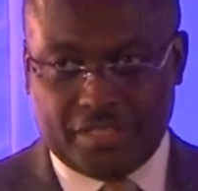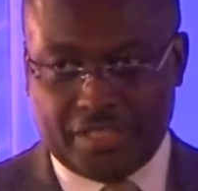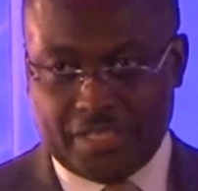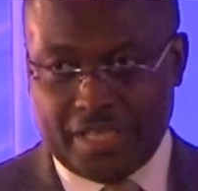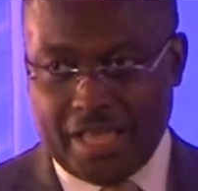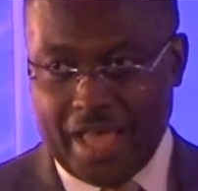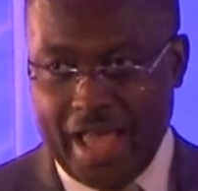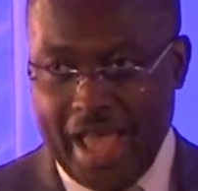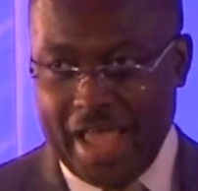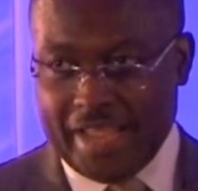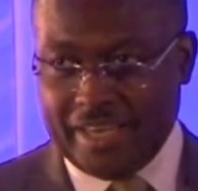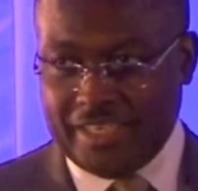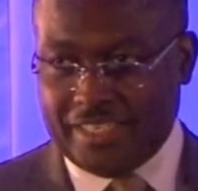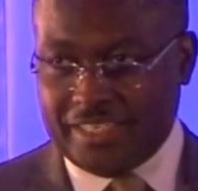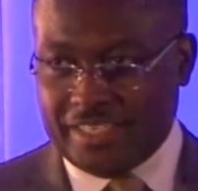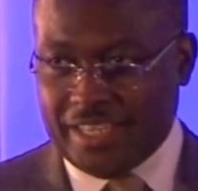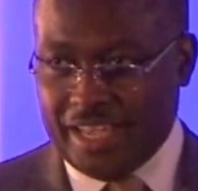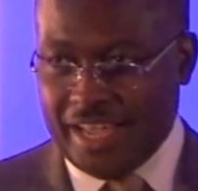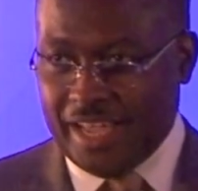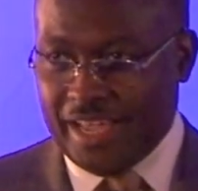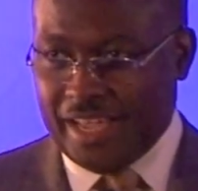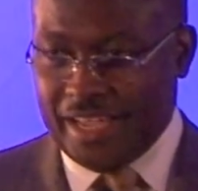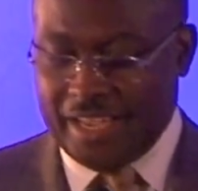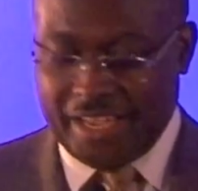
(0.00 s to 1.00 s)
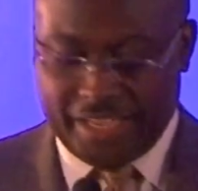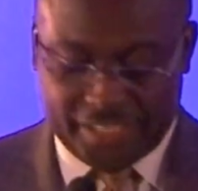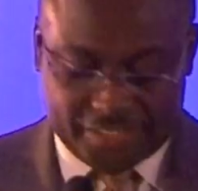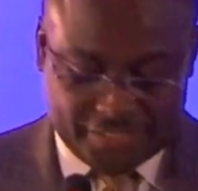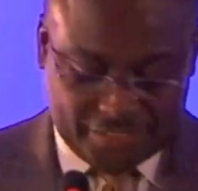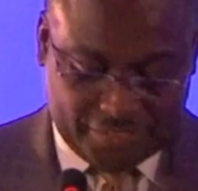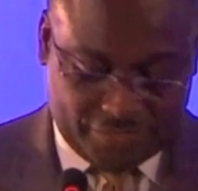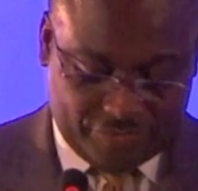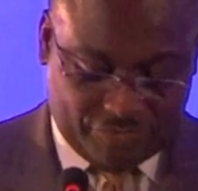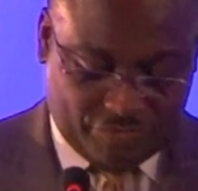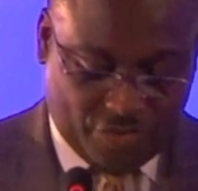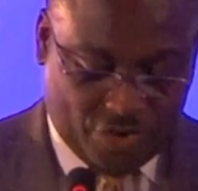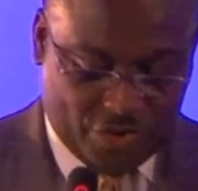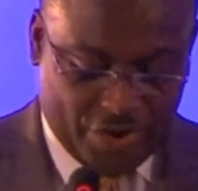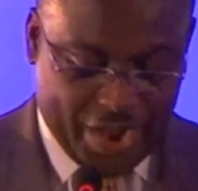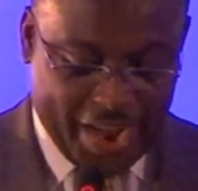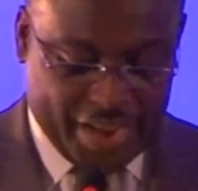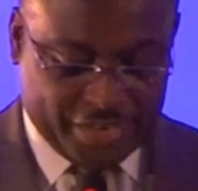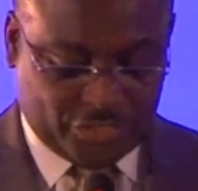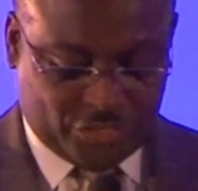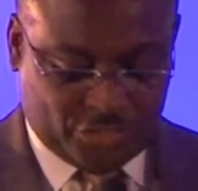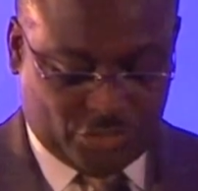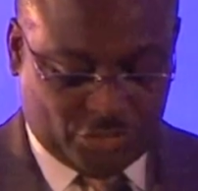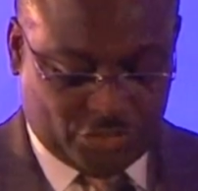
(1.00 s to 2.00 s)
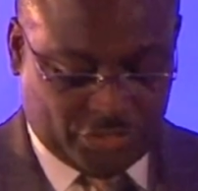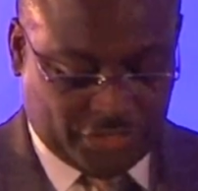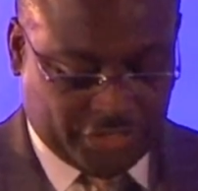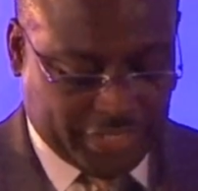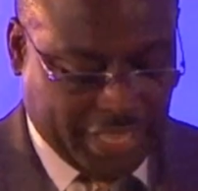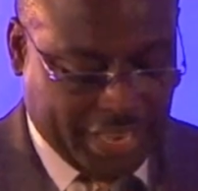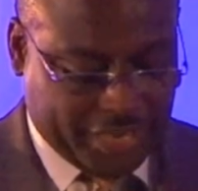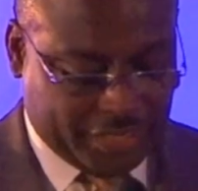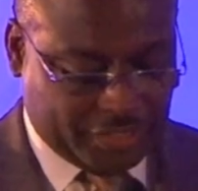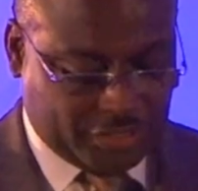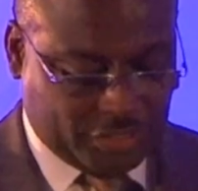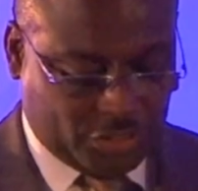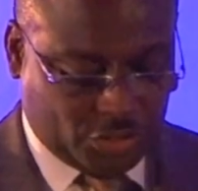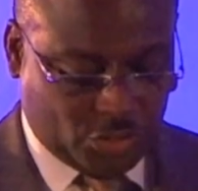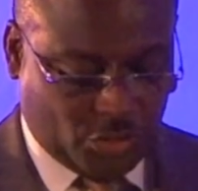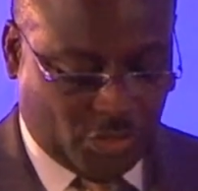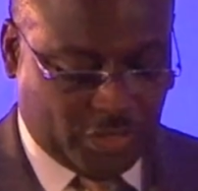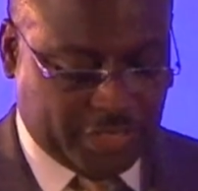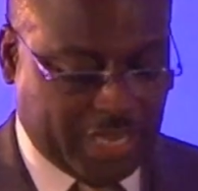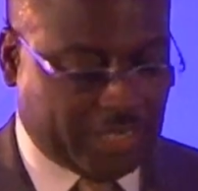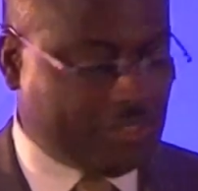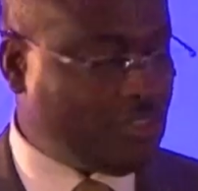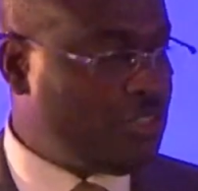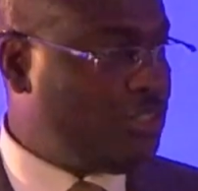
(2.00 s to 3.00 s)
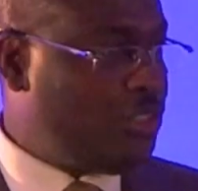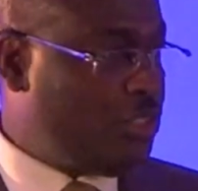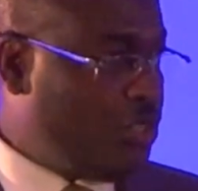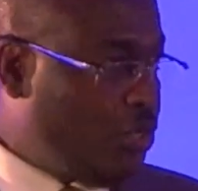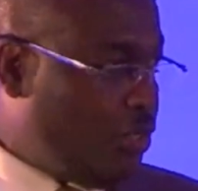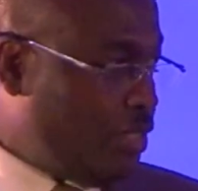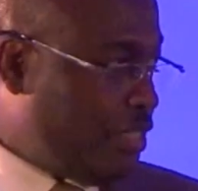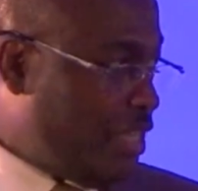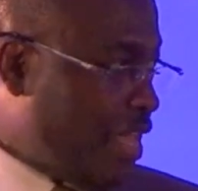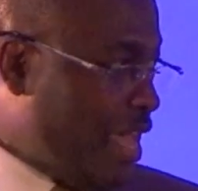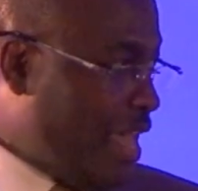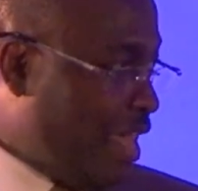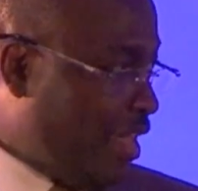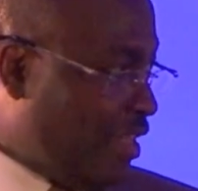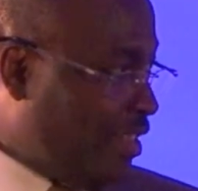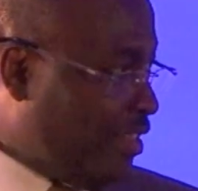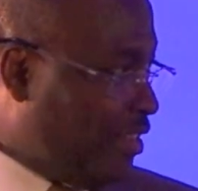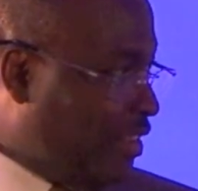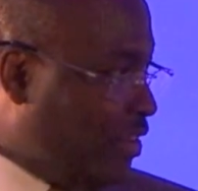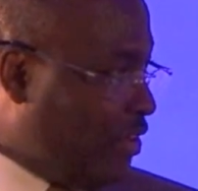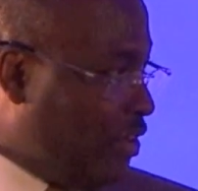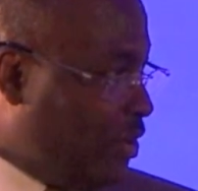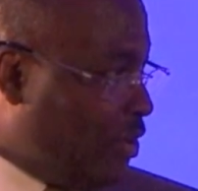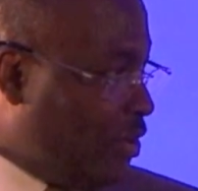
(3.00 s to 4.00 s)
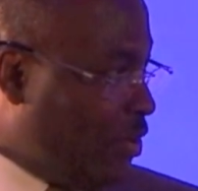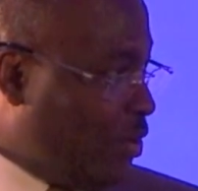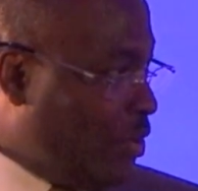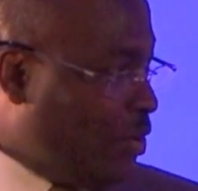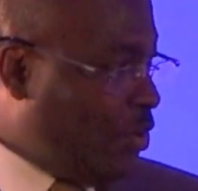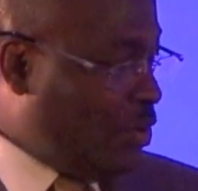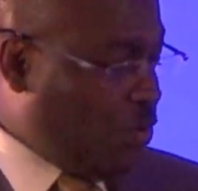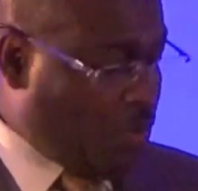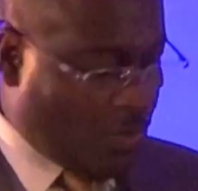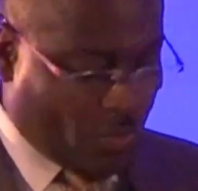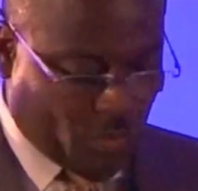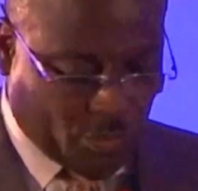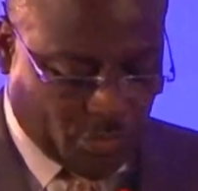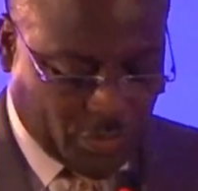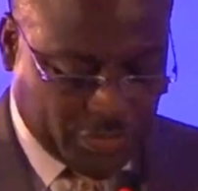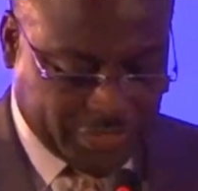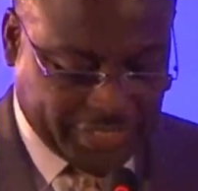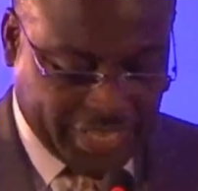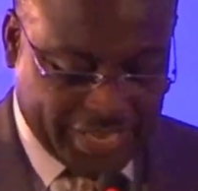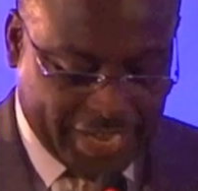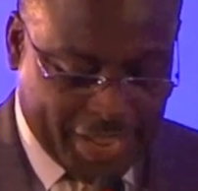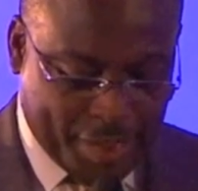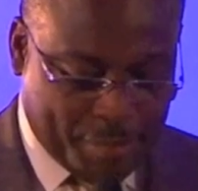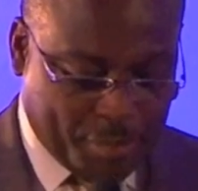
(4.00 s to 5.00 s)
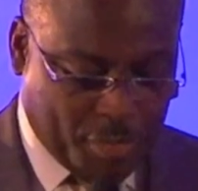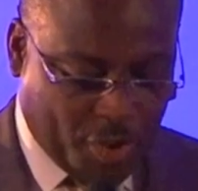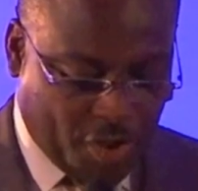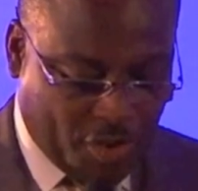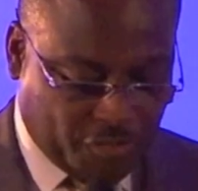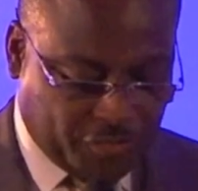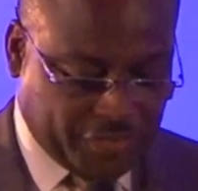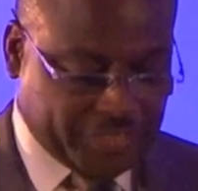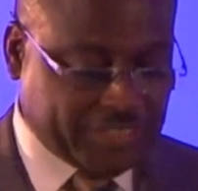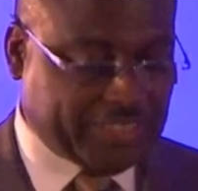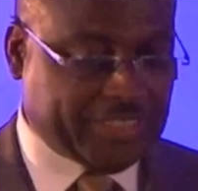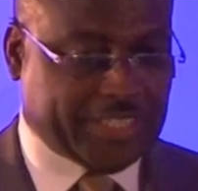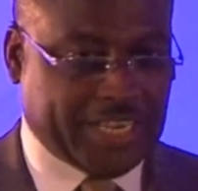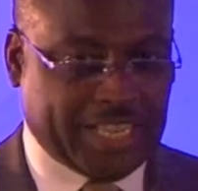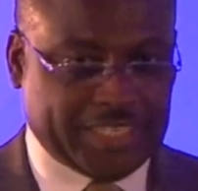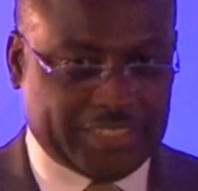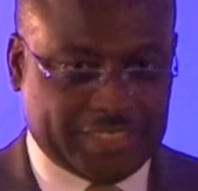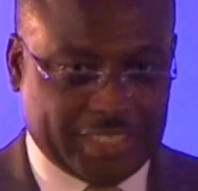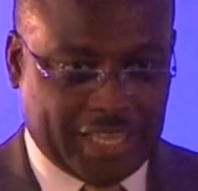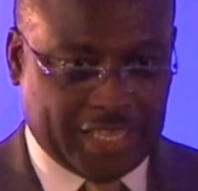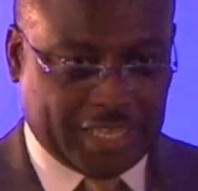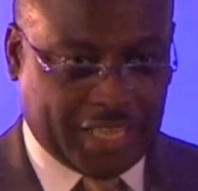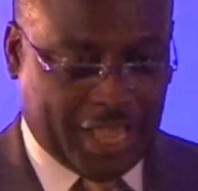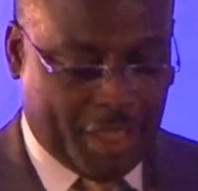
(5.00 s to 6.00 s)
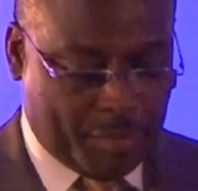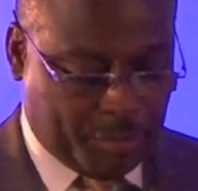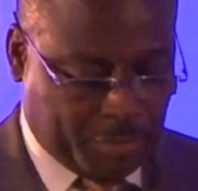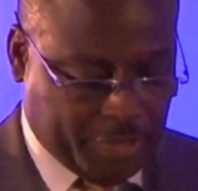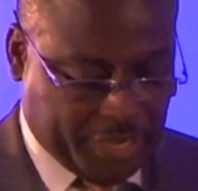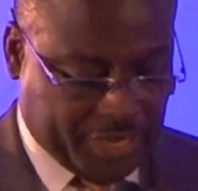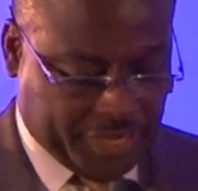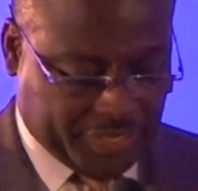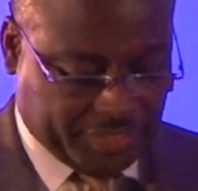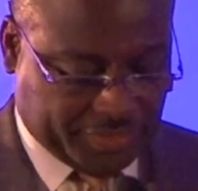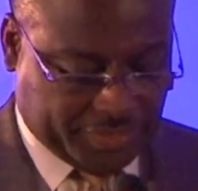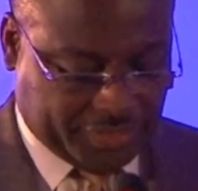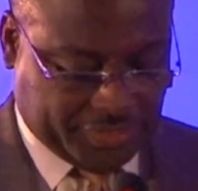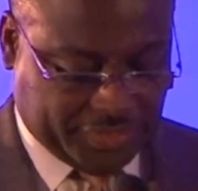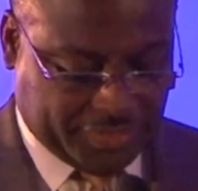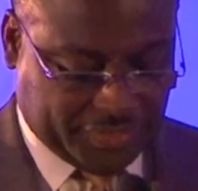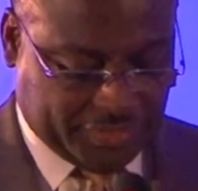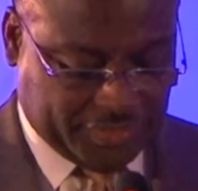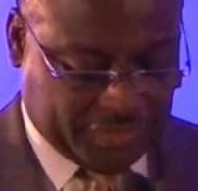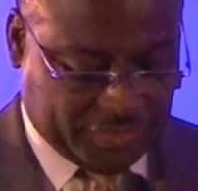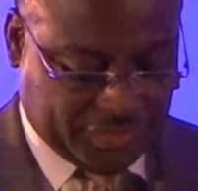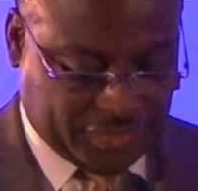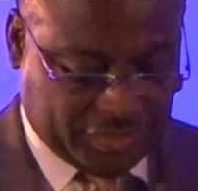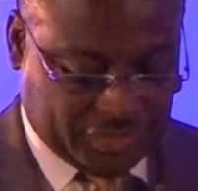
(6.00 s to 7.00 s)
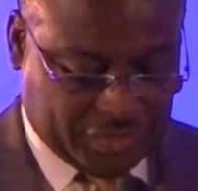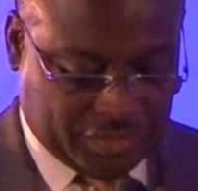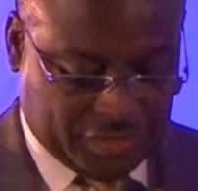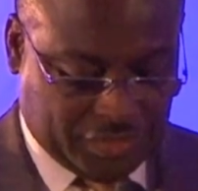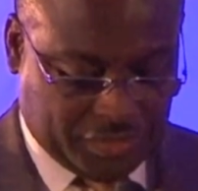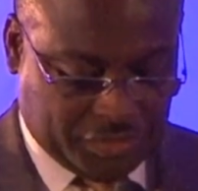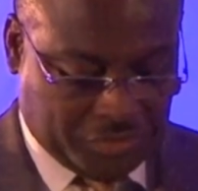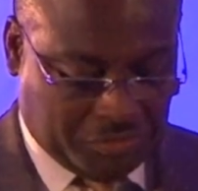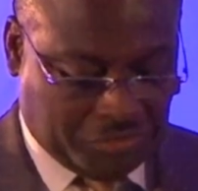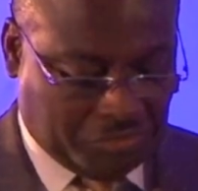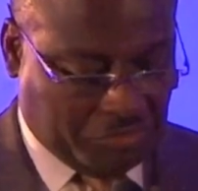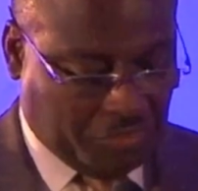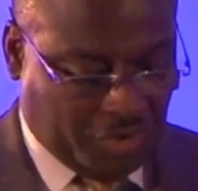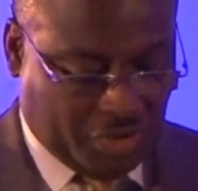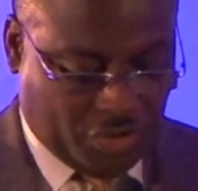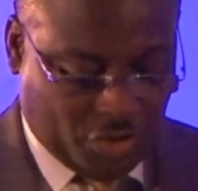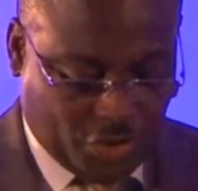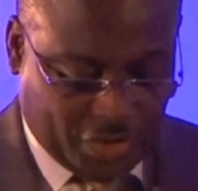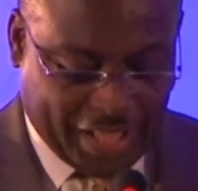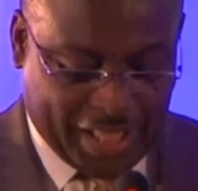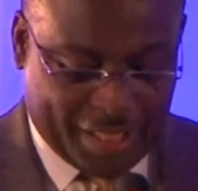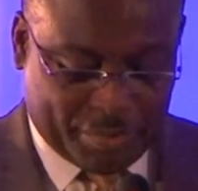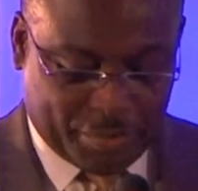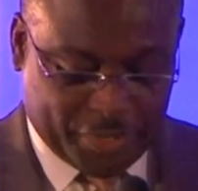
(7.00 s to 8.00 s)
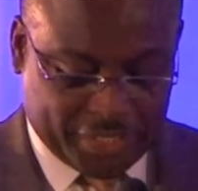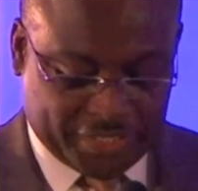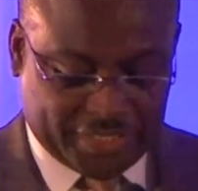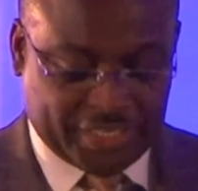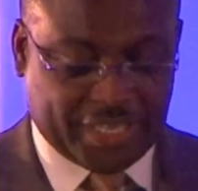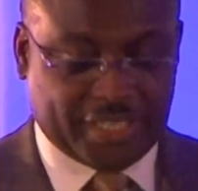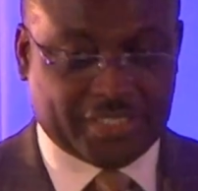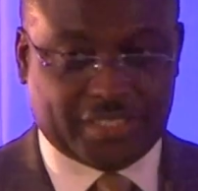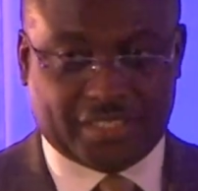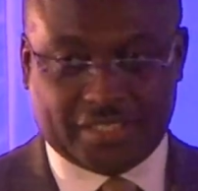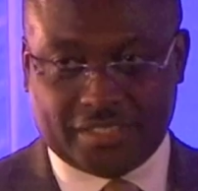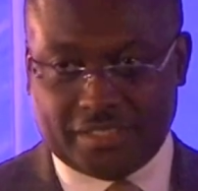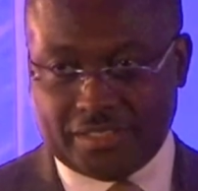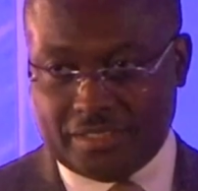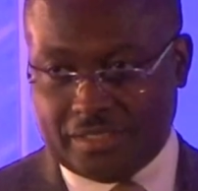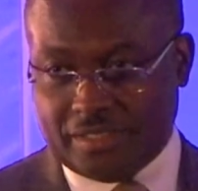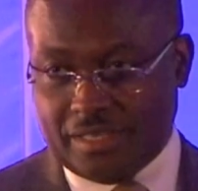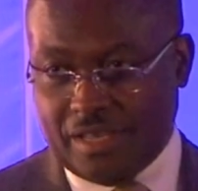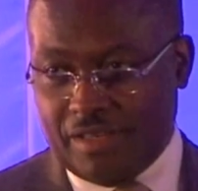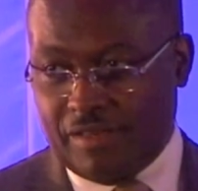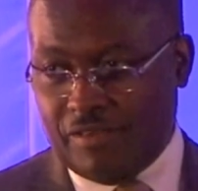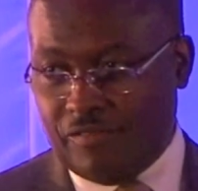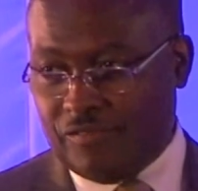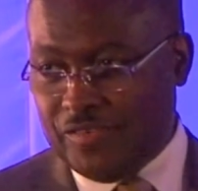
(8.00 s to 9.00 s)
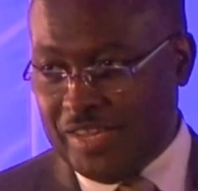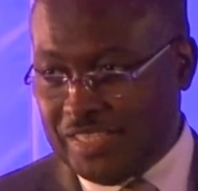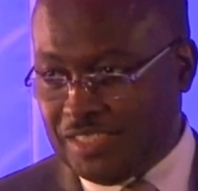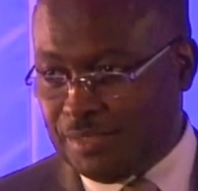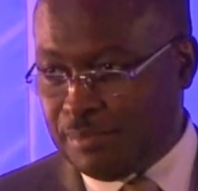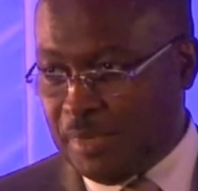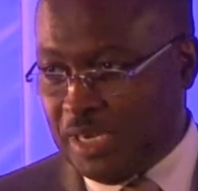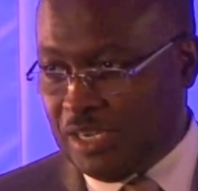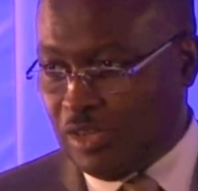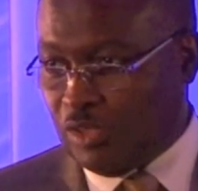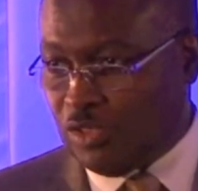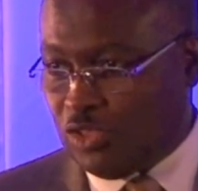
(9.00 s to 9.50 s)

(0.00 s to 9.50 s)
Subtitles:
The idea is for us to stand shoulder to shoulder with a number of international companies, local businesses, investment